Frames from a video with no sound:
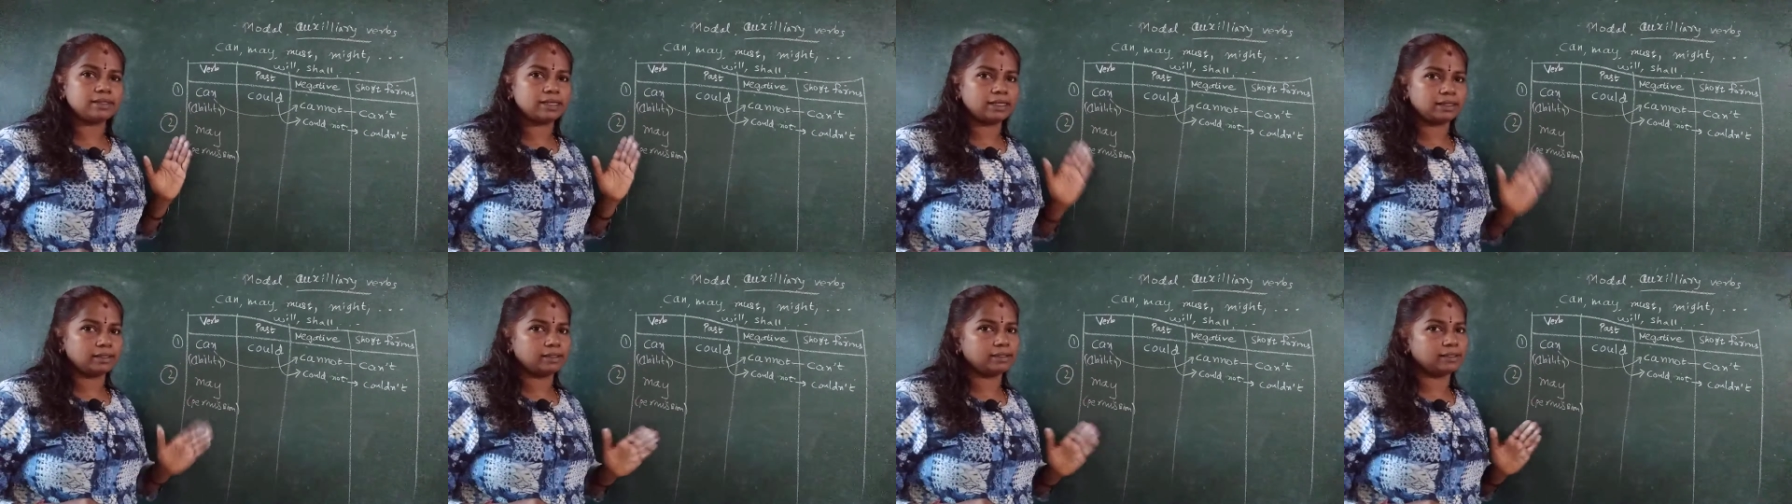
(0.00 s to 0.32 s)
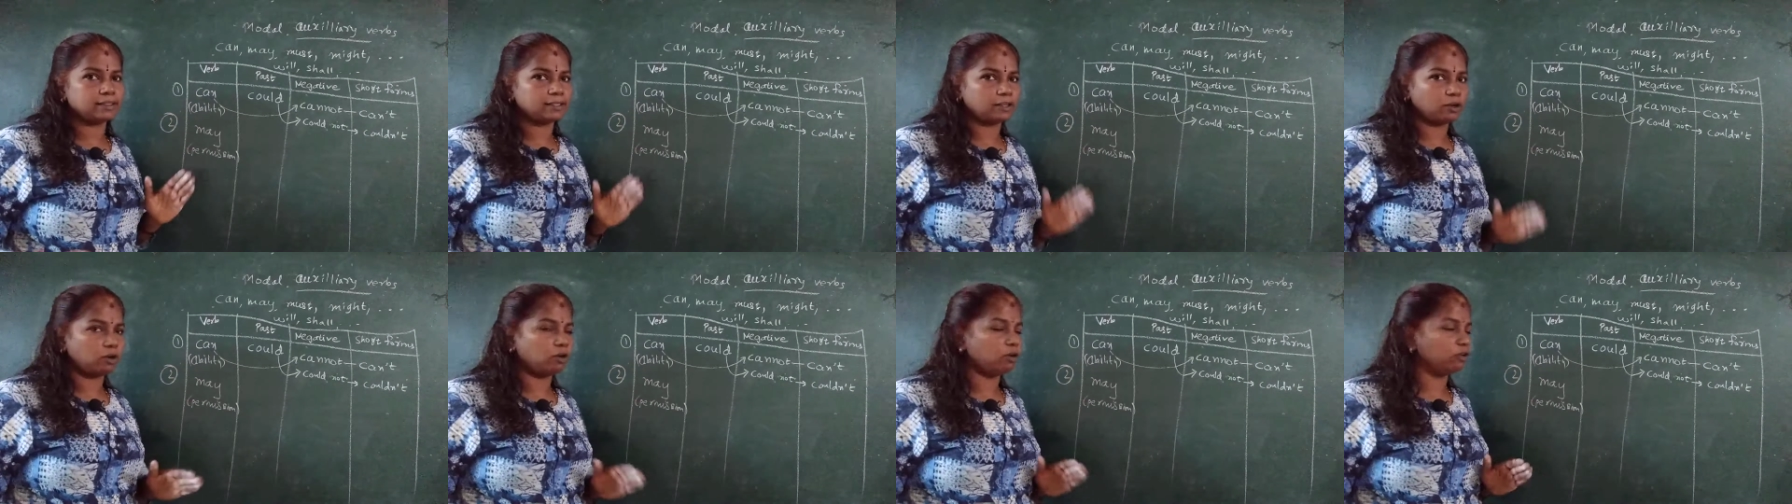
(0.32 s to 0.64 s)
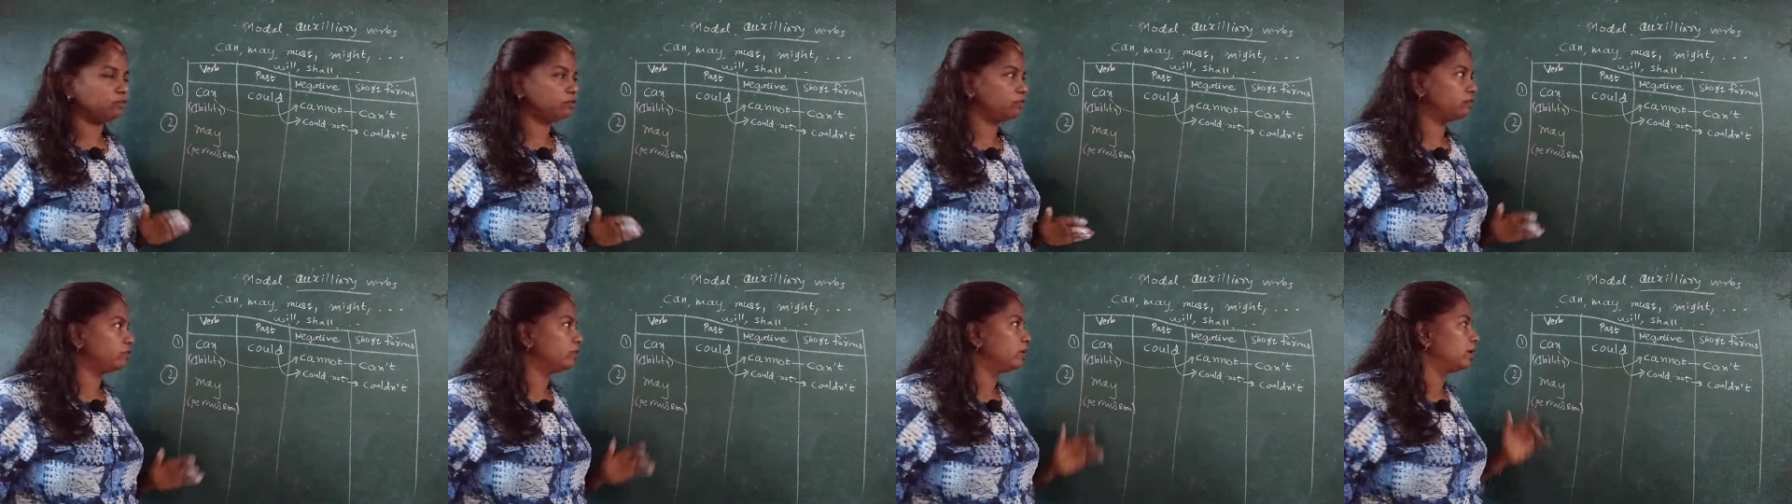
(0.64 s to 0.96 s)
tense
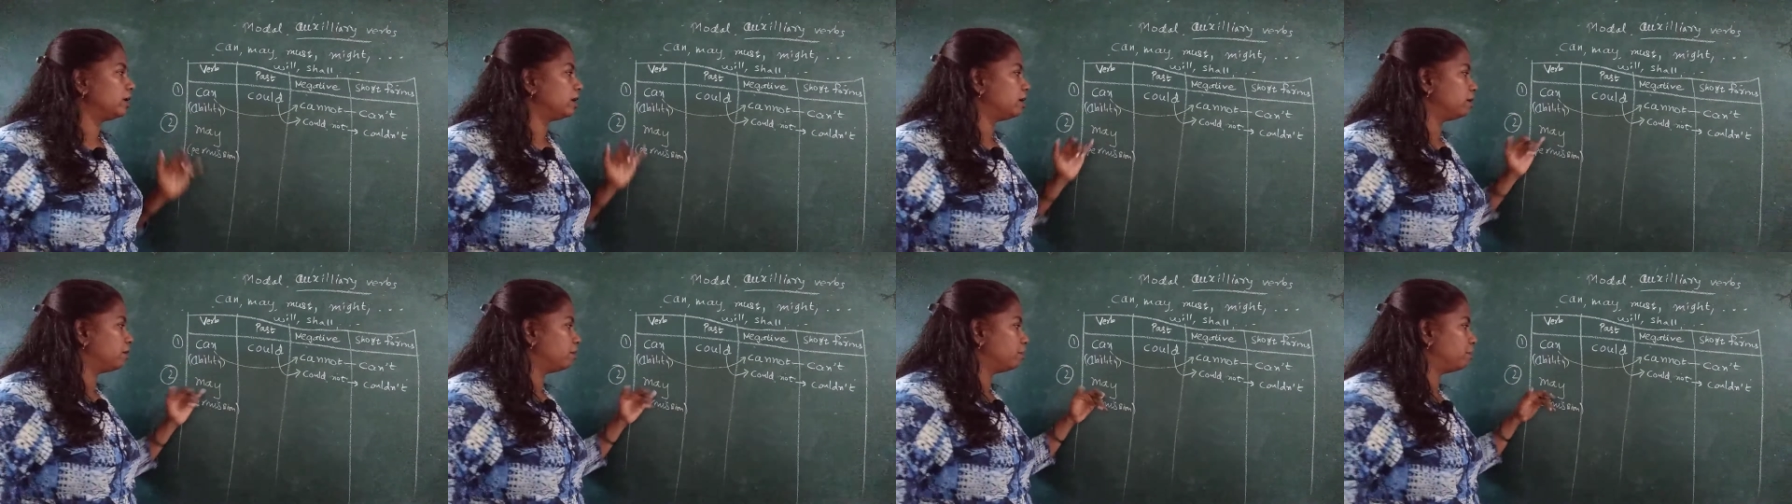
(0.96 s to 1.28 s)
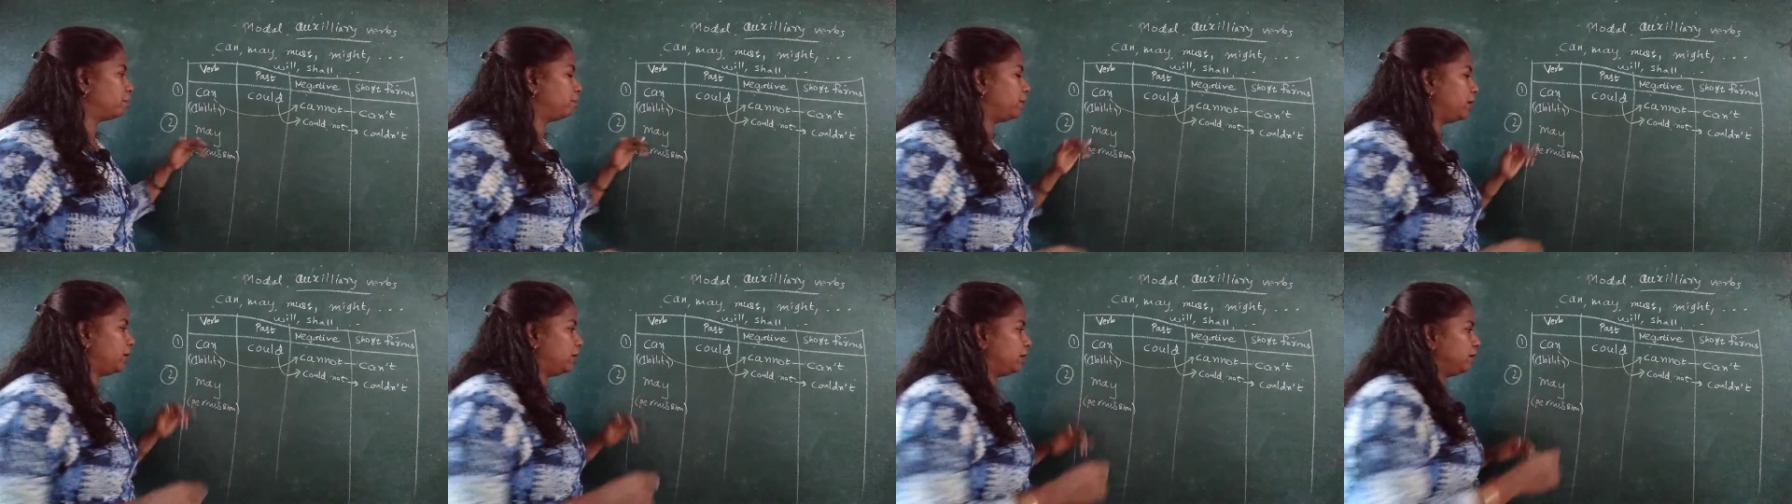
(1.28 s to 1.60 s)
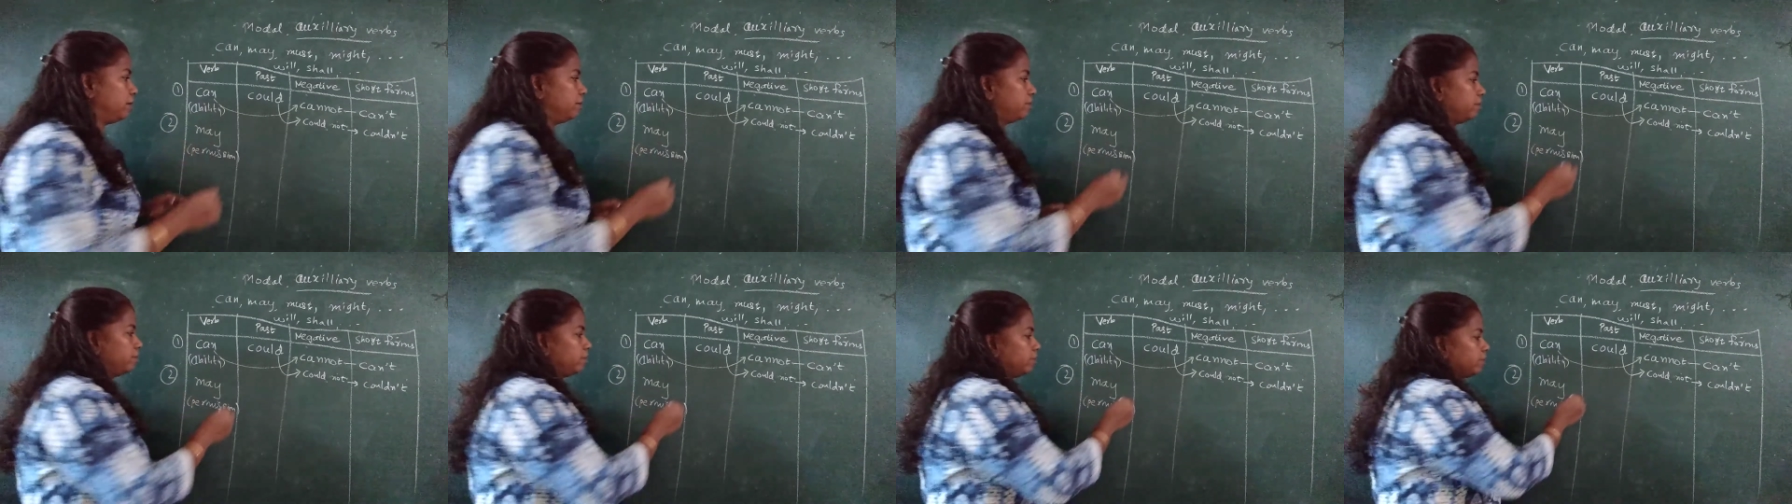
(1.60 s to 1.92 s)
of
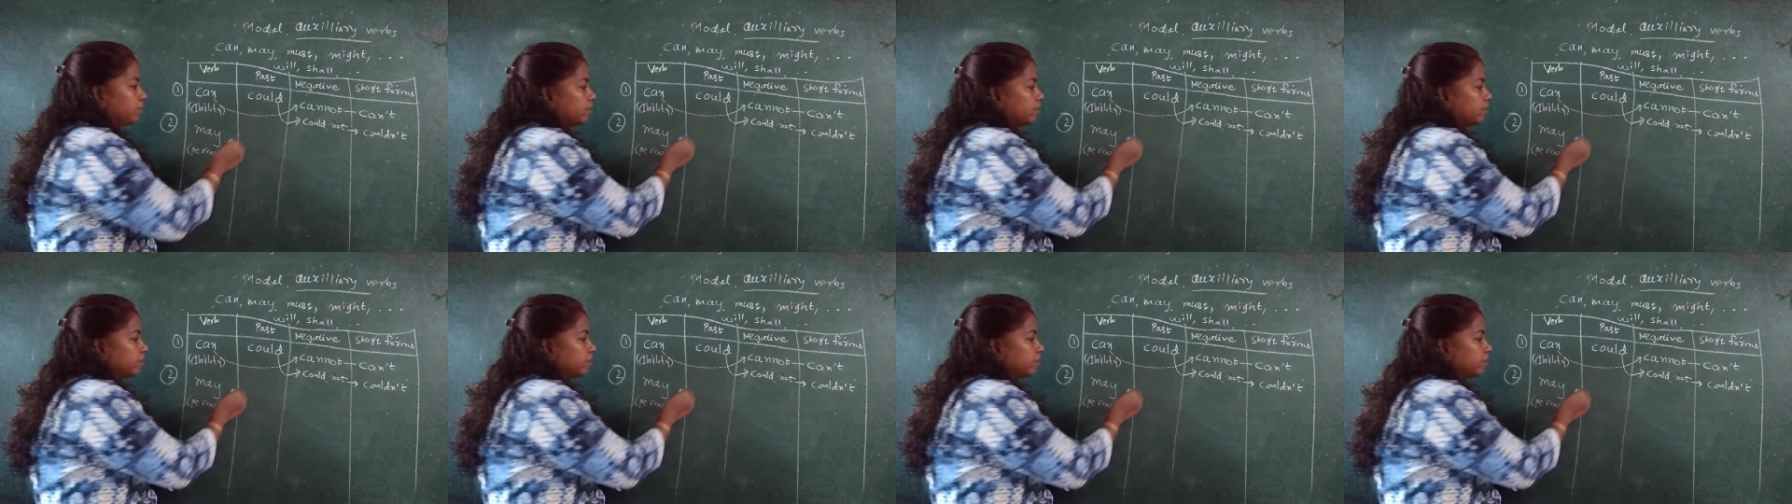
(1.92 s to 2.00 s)
may?